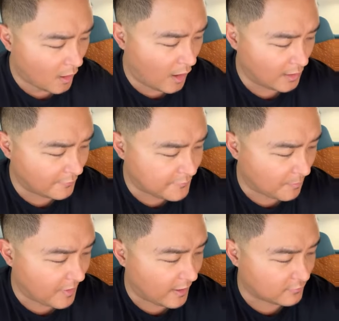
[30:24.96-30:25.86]
All right, lift
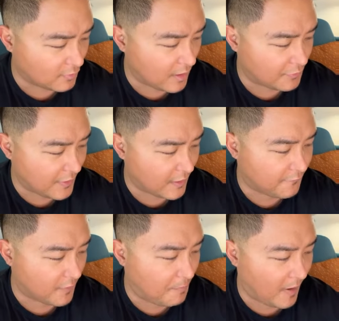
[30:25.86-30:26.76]
up your hands. Lord, I thank
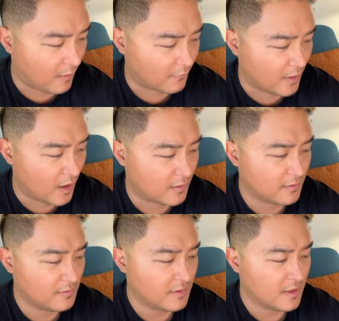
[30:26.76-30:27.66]
you for the power of God.
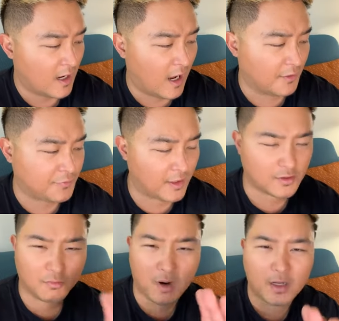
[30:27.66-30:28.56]
I
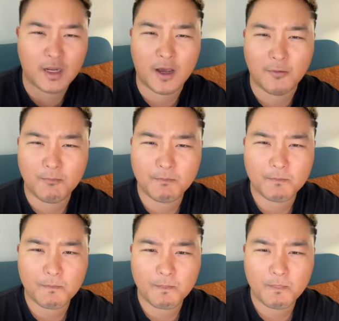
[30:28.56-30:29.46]
thank you right now.
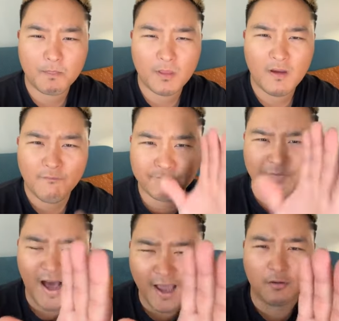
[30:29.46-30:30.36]

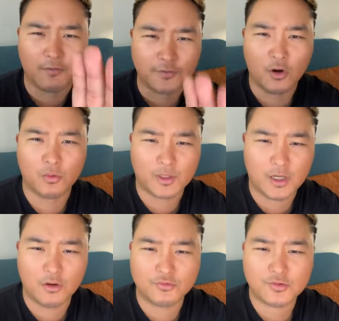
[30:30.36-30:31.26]
Fire of the Holy
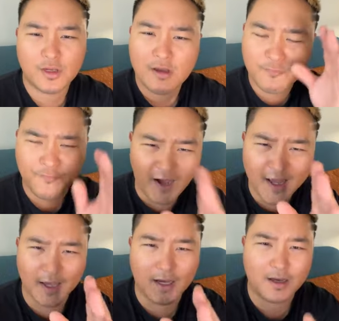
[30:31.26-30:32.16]
Ghost.
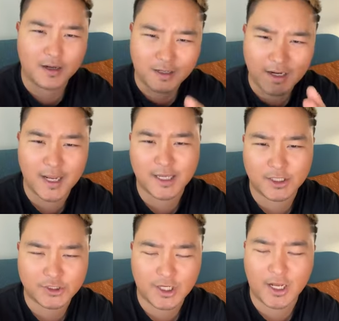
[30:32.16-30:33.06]
Fire,
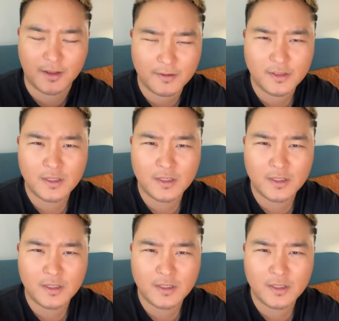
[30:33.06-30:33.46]
Rekesha,